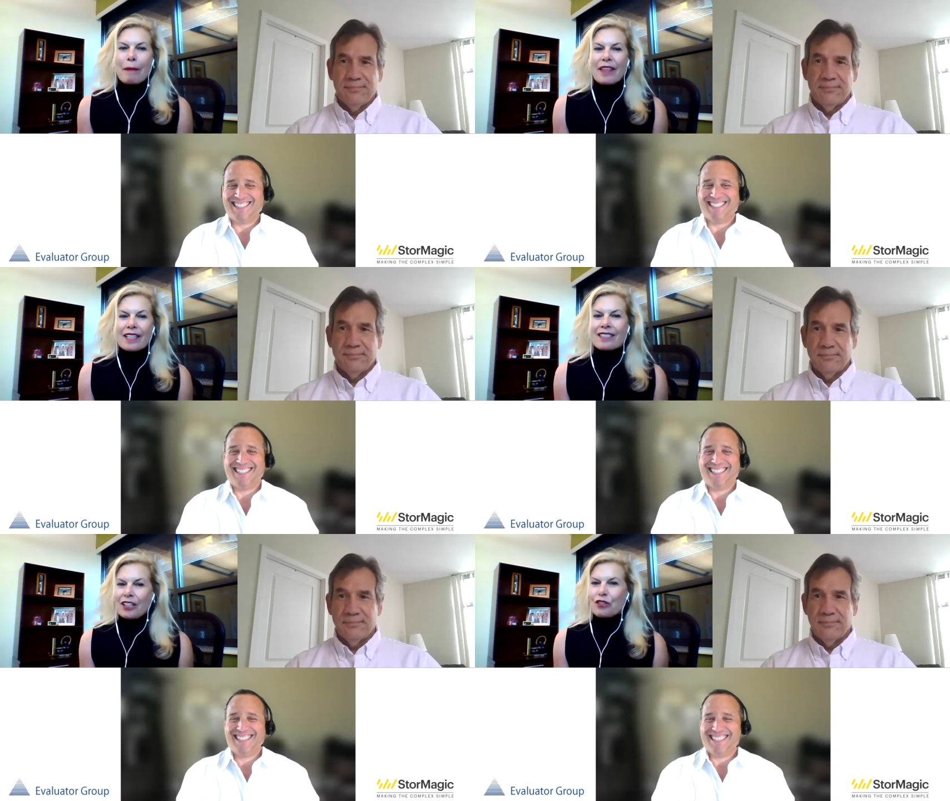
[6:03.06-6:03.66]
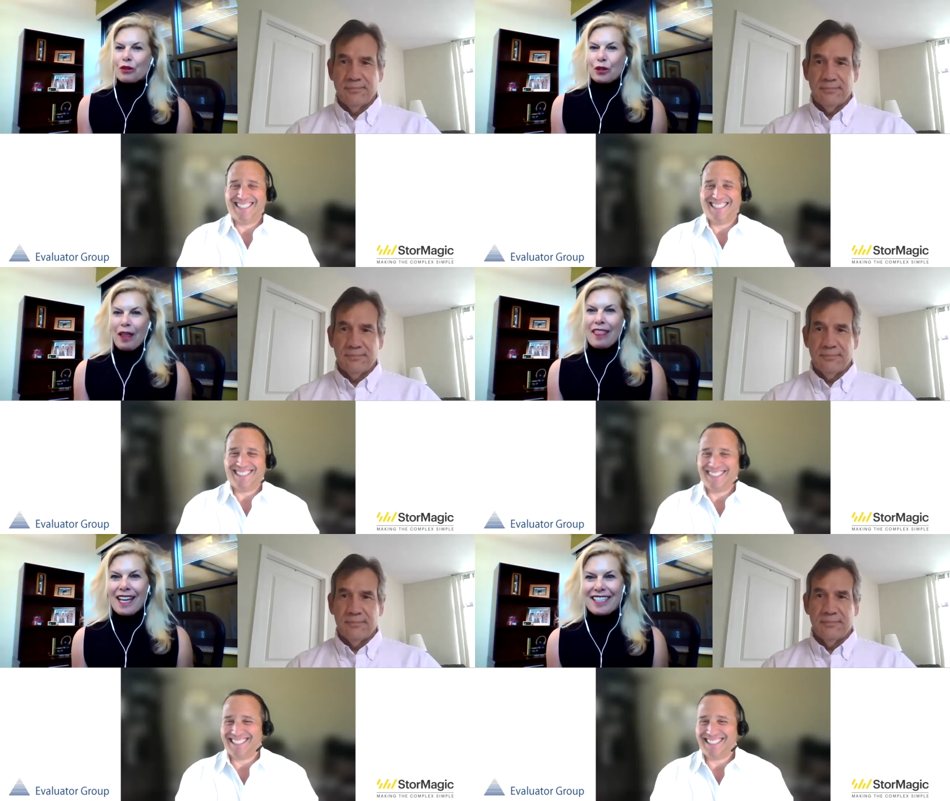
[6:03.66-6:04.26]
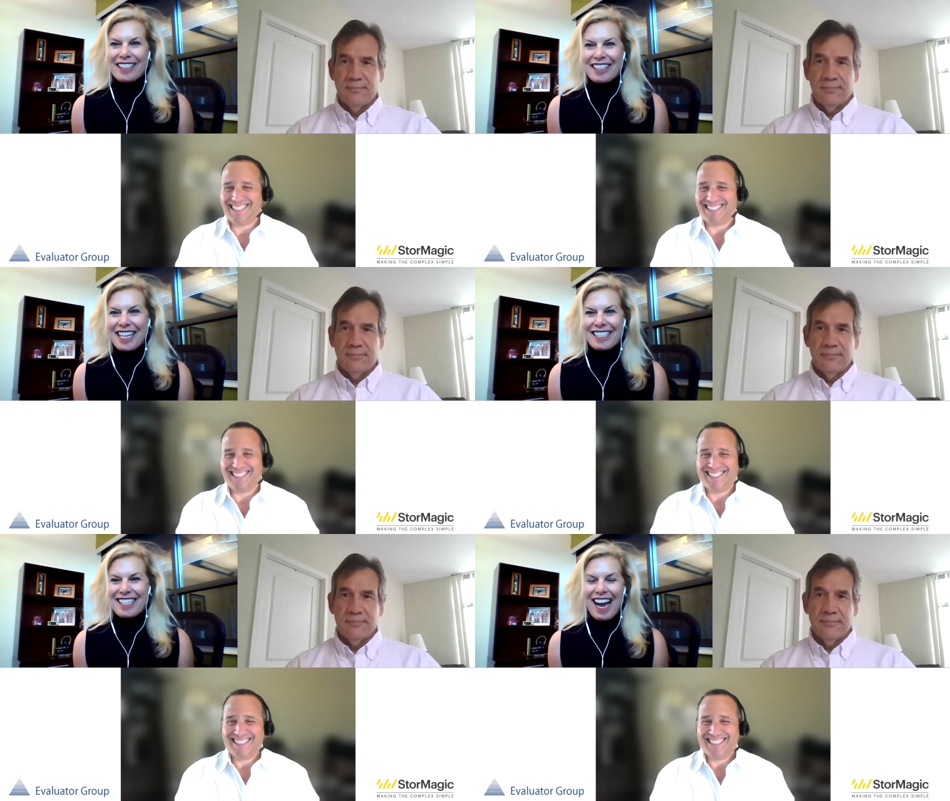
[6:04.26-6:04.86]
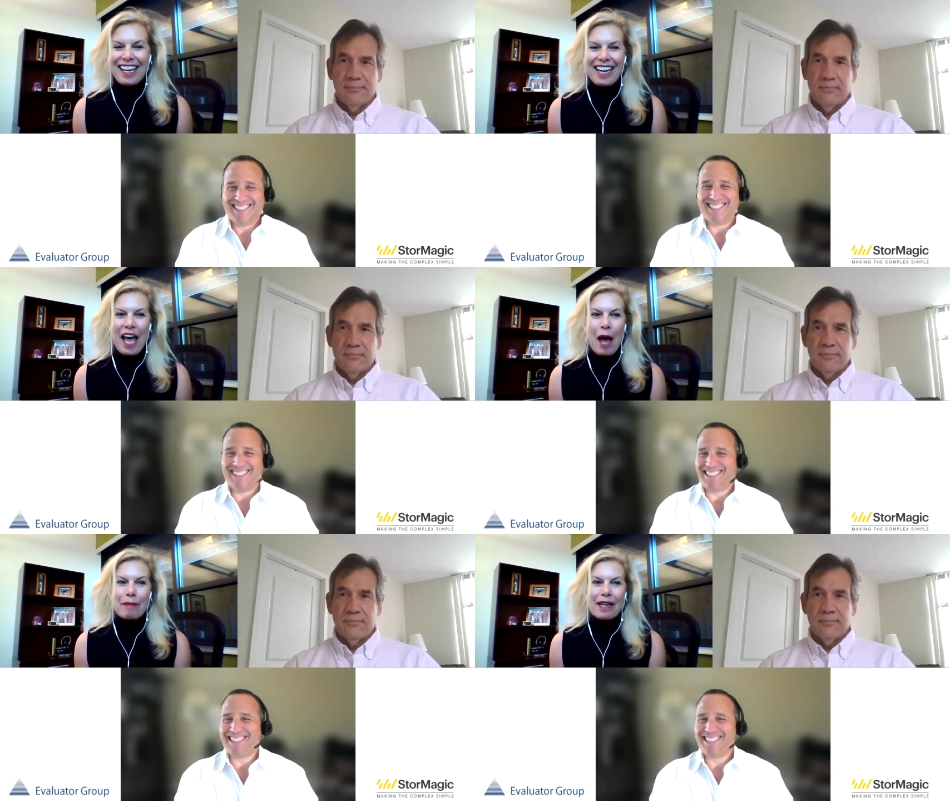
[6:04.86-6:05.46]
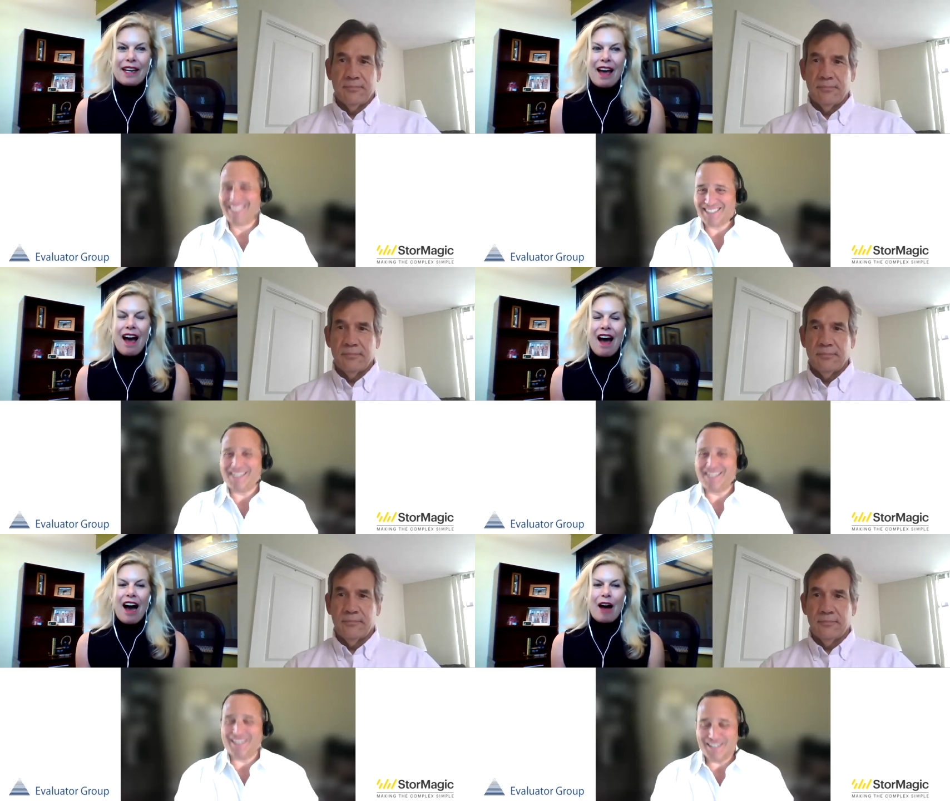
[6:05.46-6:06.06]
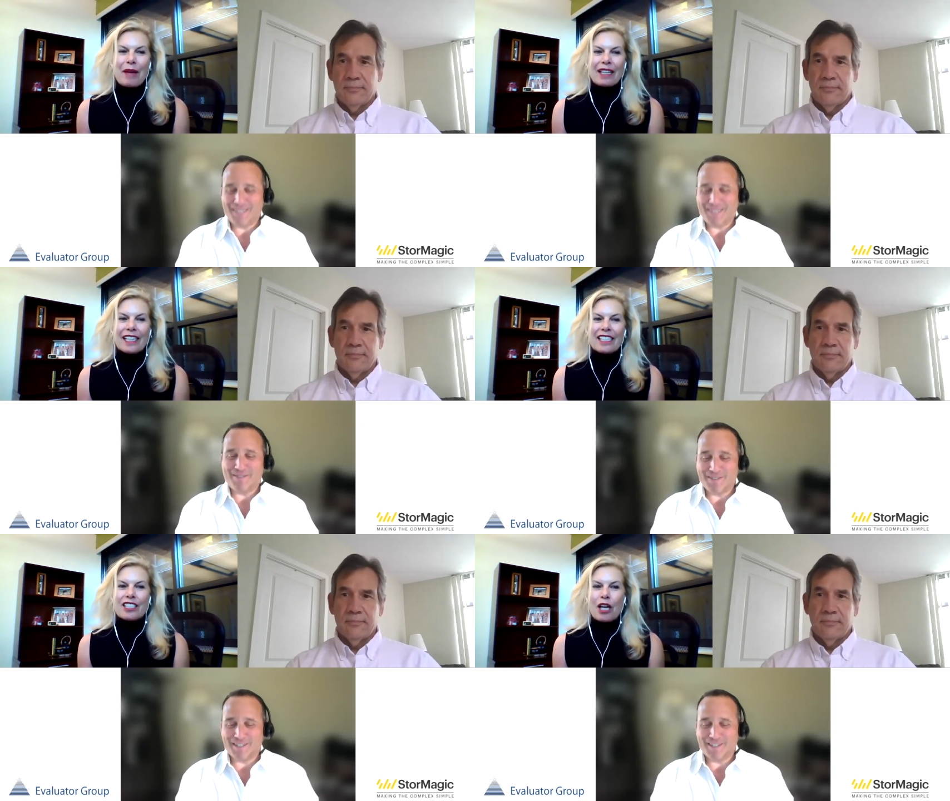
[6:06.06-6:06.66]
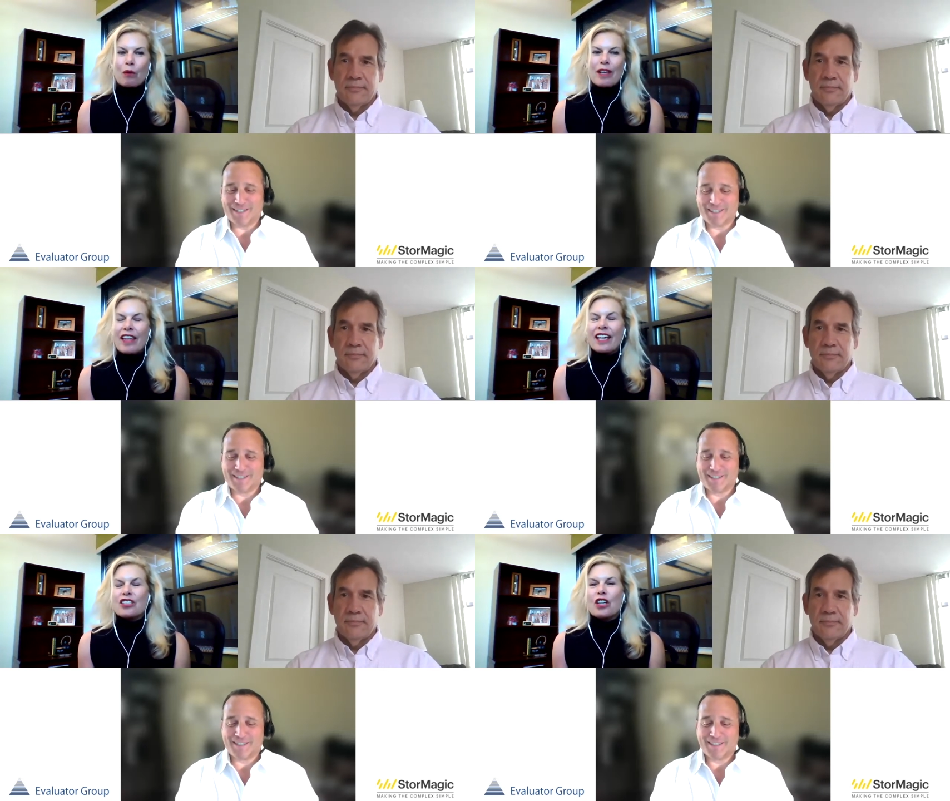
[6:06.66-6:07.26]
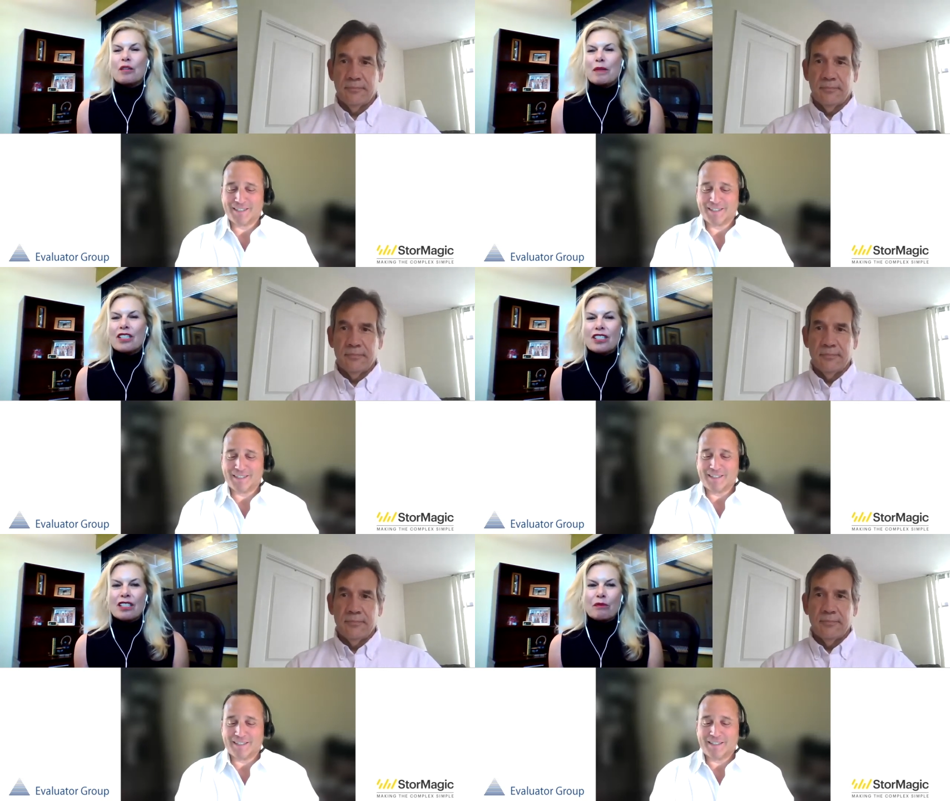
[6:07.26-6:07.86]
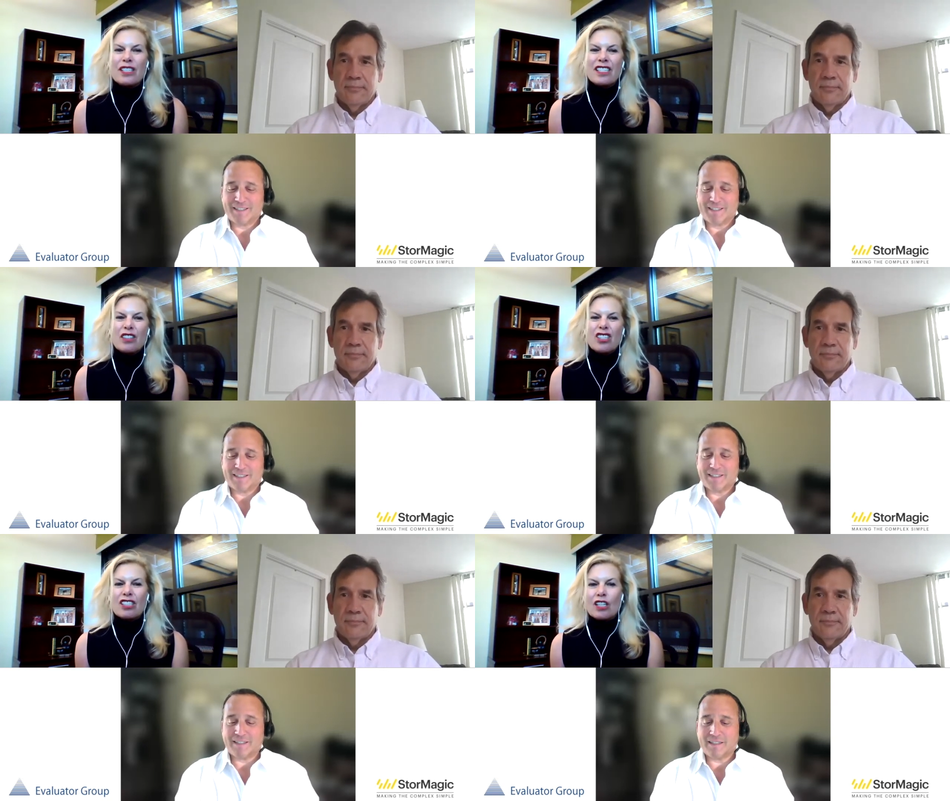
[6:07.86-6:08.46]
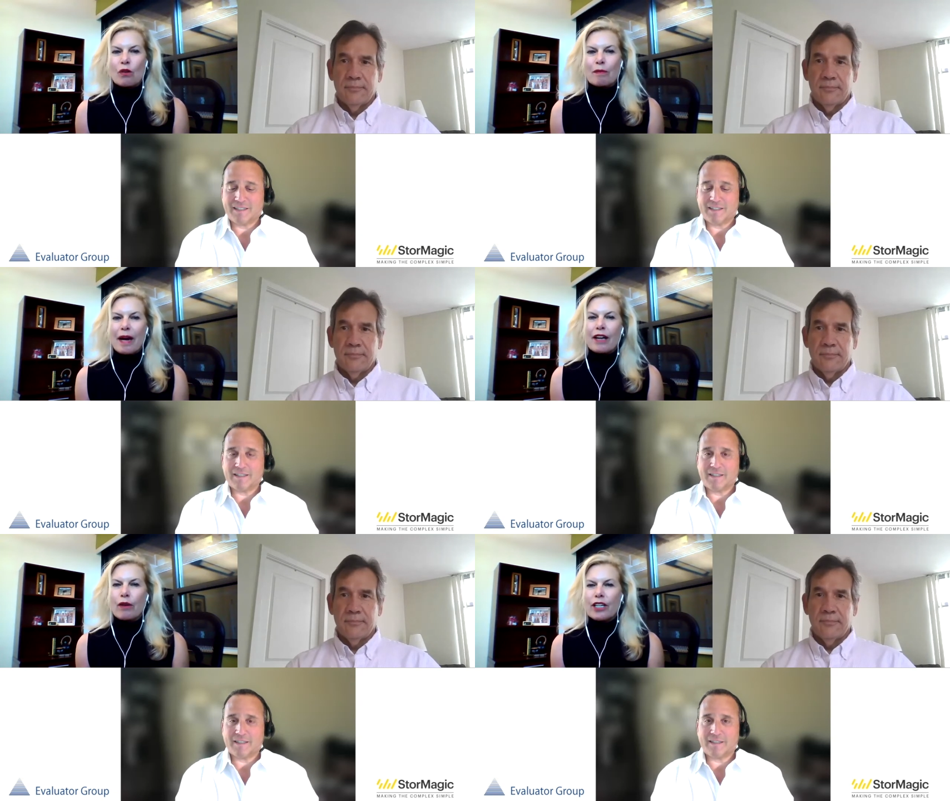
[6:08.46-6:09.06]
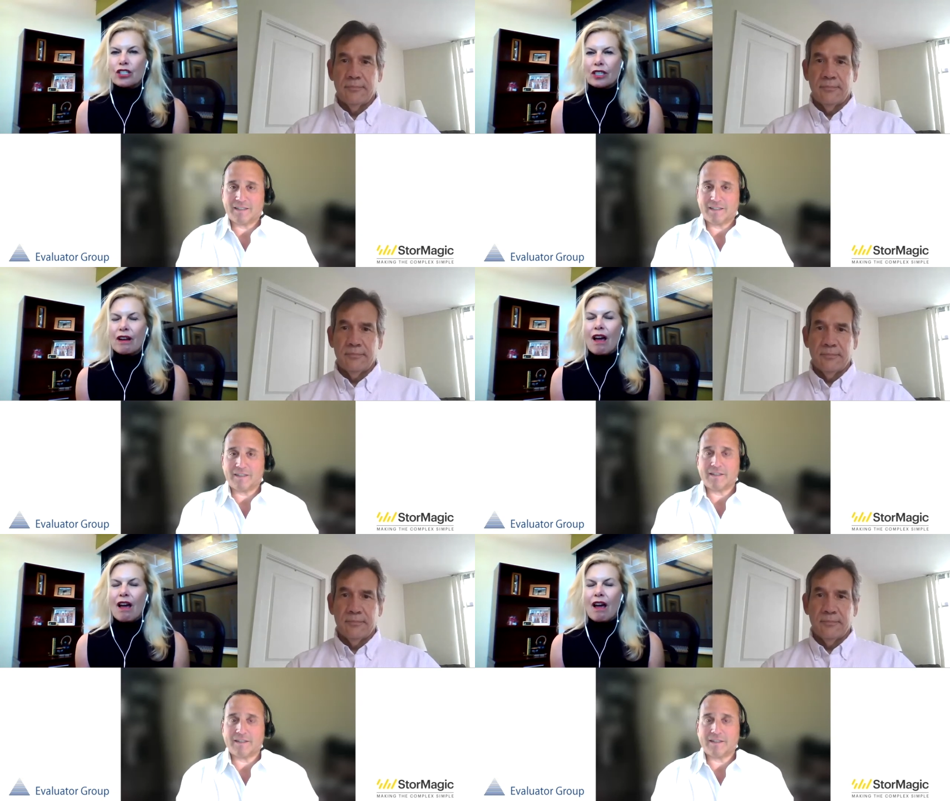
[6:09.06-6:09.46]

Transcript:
Speaker 1: But that's not true. That's just not going to happen. Um, happen. Um, at least that uh, we think it's going to be, a, we see a slower migration